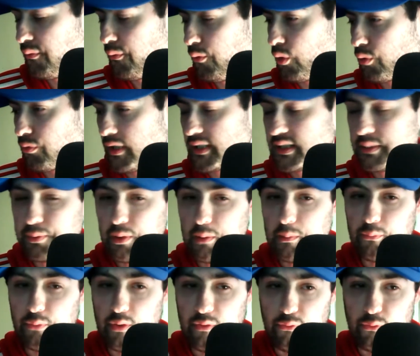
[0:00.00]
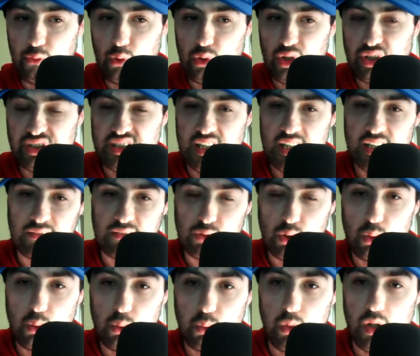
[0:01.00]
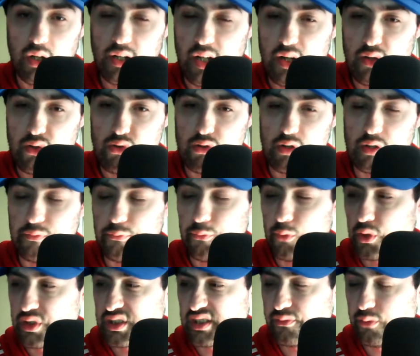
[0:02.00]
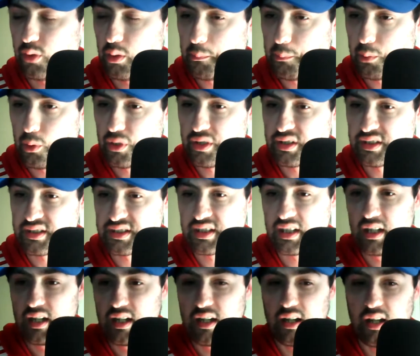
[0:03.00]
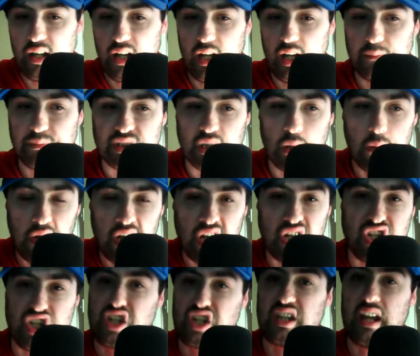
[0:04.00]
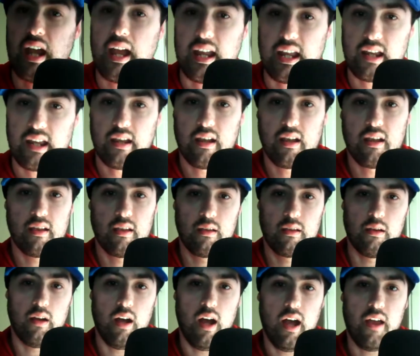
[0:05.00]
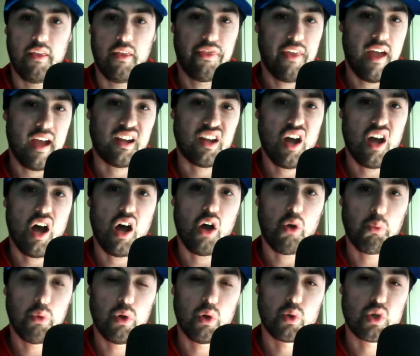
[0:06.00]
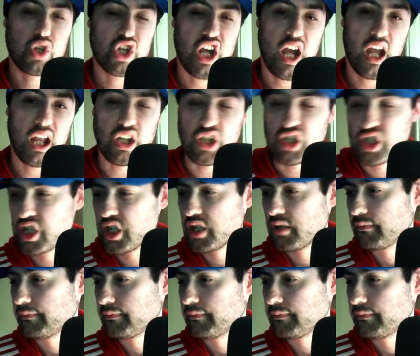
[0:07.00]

Ford Racer Puma 5th of August, and they're all 100 Forza4 points. So each day that car will change.